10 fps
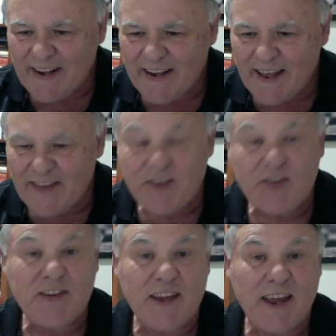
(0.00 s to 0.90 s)
At
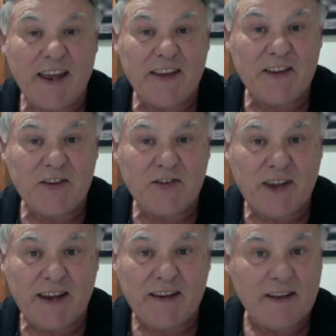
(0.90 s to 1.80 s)
this
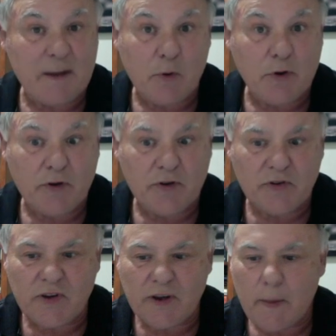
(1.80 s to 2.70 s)
standard, they might not
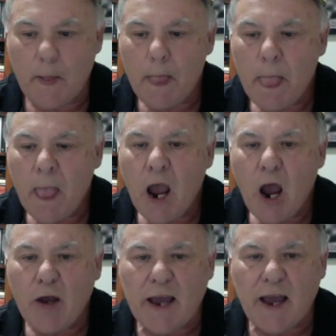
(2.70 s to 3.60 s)
see it.
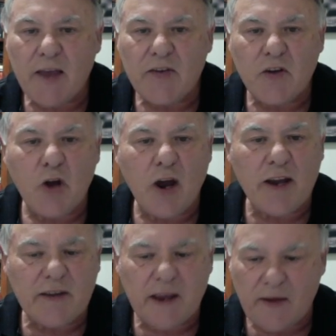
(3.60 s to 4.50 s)
Okay, so knight
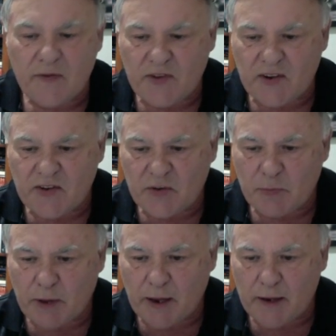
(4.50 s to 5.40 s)
to f6 is
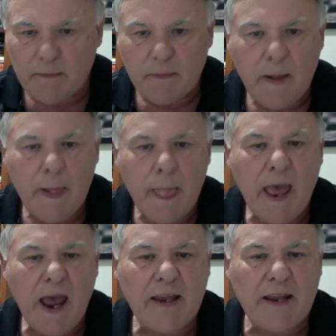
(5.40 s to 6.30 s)
played,
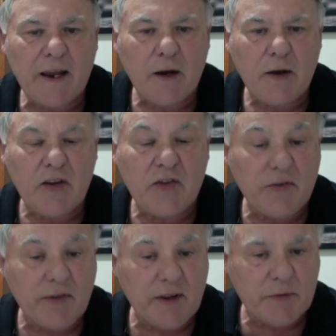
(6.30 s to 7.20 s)
and now he's developed a